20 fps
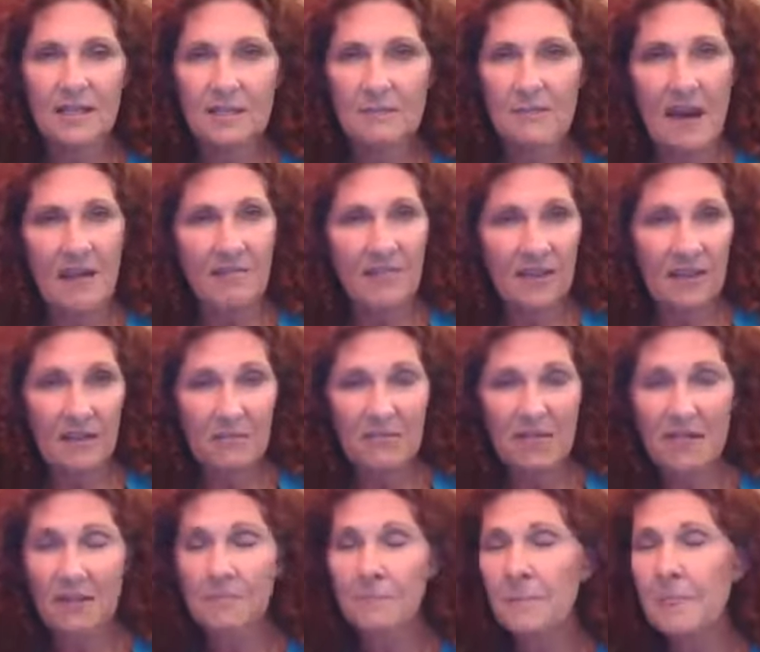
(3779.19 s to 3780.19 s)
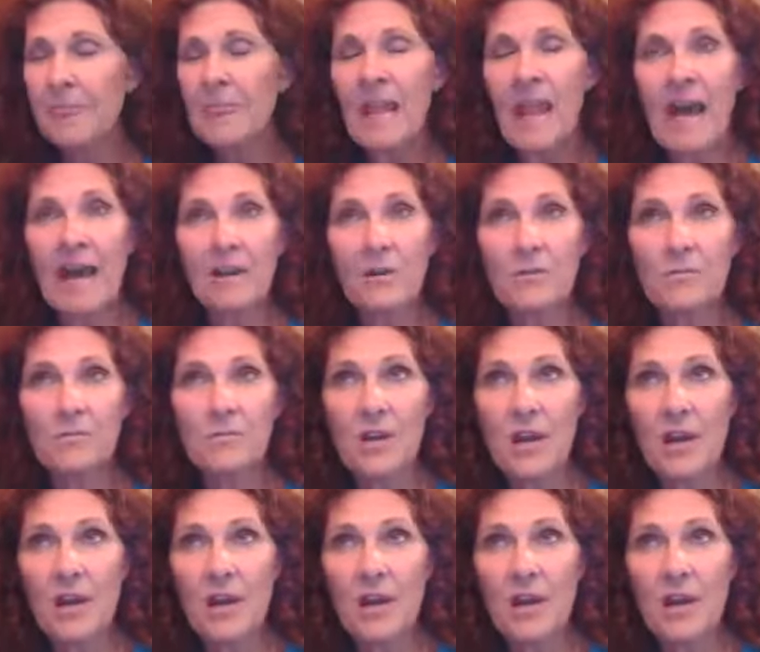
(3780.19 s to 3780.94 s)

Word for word: in my family I don't